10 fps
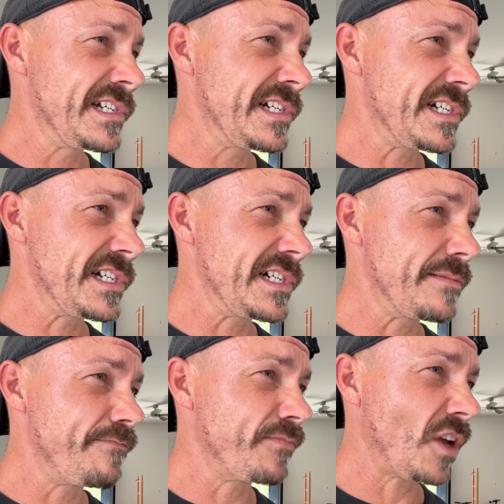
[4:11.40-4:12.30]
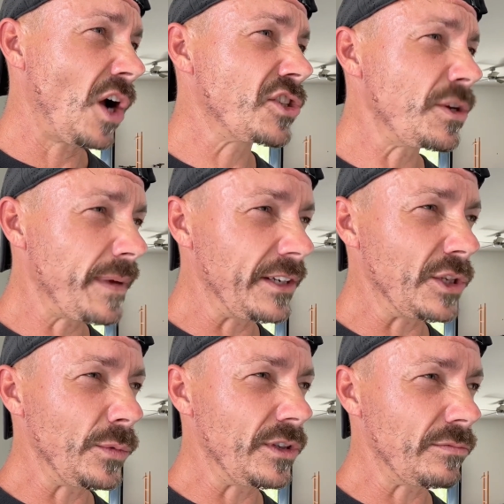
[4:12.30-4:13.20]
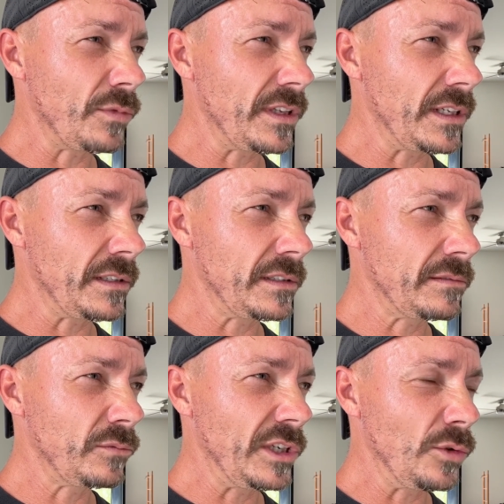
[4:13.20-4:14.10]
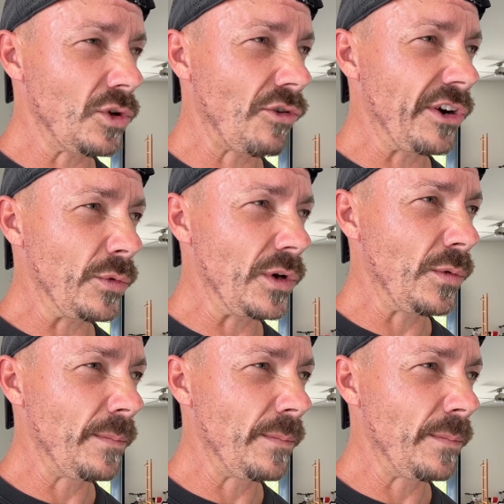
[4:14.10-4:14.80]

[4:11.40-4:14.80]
I should be able to do it with a little grinder wheel.